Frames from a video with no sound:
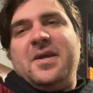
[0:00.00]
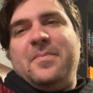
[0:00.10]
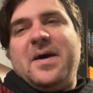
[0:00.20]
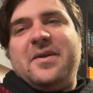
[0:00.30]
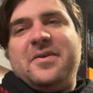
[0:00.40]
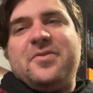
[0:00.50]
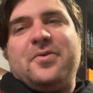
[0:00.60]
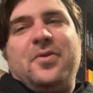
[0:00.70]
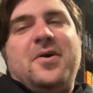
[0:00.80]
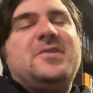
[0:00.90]
about another
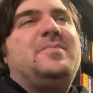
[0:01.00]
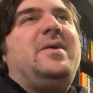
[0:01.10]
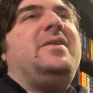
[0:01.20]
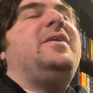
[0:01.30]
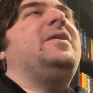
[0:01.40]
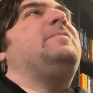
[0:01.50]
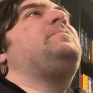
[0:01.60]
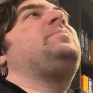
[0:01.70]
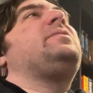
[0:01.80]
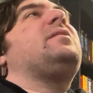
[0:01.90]
lost media.
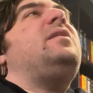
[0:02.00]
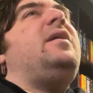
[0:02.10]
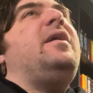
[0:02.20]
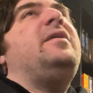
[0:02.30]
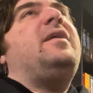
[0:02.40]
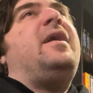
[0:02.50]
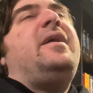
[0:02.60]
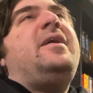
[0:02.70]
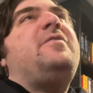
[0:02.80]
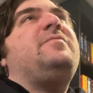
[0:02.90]
And
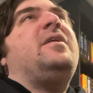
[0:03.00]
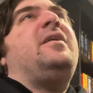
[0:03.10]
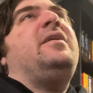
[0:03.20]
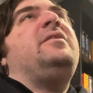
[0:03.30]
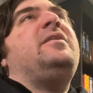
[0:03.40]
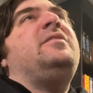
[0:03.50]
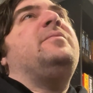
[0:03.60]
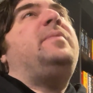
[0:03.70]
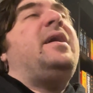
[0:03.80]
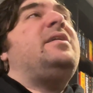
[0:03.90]
I have gotten, in
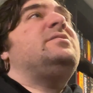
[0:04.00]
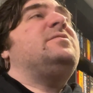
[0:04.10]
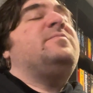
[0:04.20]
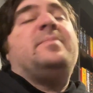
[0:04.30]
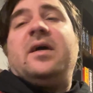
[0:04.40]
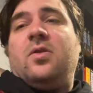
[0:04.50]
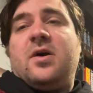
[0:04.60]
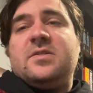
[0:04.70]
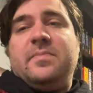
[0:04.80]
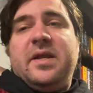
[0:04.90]
the past of my
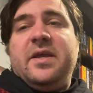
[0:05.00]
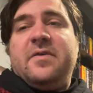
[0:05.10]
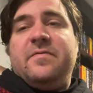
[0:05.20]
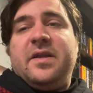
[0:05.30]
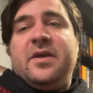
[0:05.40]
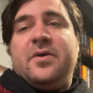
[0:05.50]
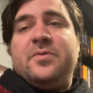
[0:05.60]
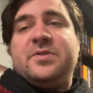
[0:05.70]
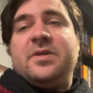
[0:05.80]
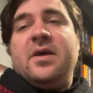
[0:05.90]
lost media
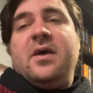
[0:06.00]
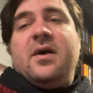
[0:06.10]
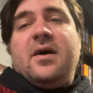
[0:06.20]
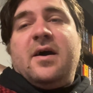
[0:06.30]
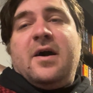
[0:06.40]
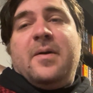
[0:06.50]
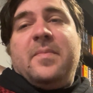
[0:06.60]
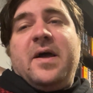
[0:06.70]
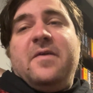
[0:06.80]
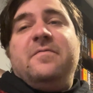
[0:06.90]
videos,
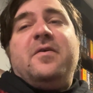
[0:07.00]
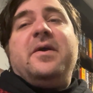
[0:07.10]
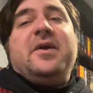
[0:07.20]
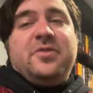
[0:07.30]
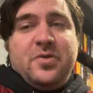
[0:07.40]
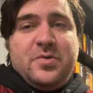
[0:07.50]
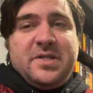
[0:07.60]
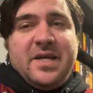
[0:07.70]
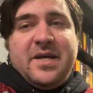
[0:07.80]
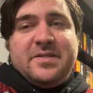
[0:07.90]
a very
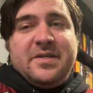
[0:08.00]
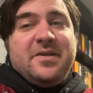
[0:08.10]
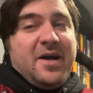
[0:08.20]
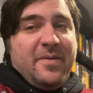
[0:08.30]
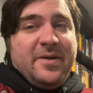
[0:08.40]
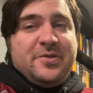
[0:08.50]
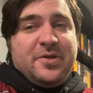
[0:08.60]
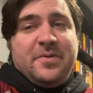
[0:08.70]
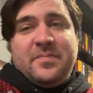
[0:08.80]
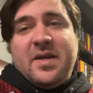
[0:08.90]
enthusiastic
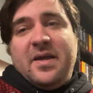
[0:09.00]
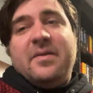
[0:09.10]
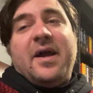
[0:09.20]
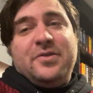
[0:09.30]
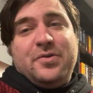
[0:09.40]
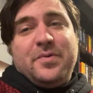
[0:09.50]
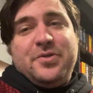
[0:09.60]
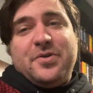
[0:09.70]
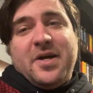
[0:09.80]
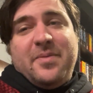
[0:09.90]
commenter, and I do read
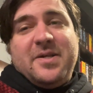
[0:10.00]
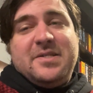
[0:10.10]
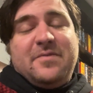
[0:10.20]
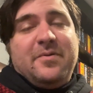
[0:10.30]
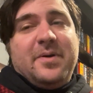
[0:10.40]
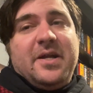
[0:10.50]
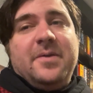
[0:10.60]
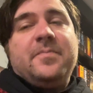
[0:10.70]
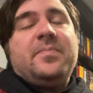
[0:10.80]
your comments, everybody,